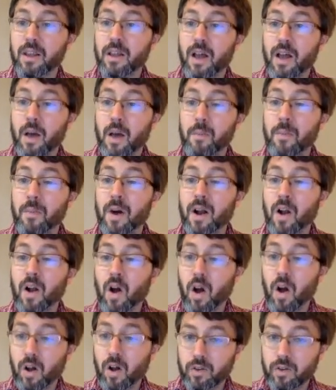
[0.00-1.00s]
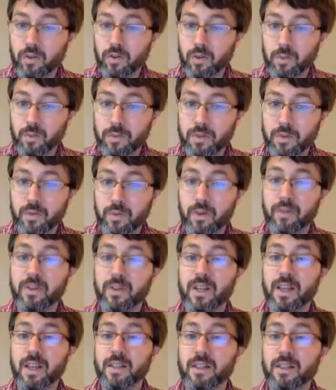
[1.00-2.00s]
among all groups. We've
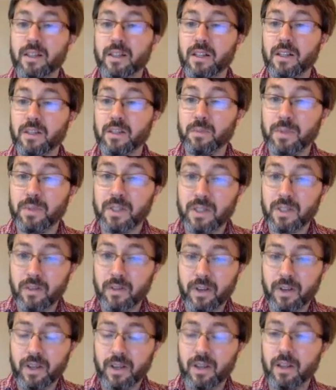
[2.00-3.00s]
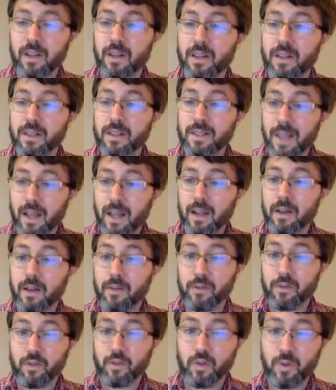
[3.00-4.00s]
tested a specific set
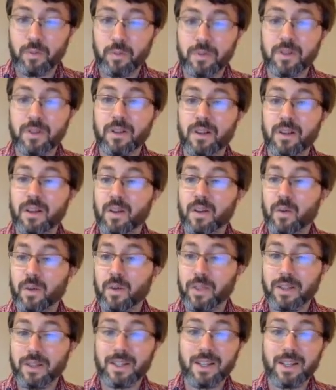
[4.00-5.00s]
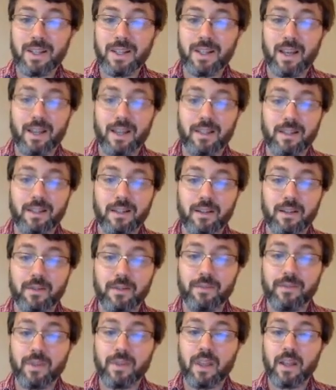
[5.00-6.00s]
of groups with a t-test.
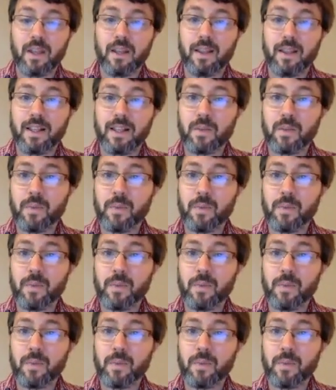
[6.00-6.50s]
Now that's a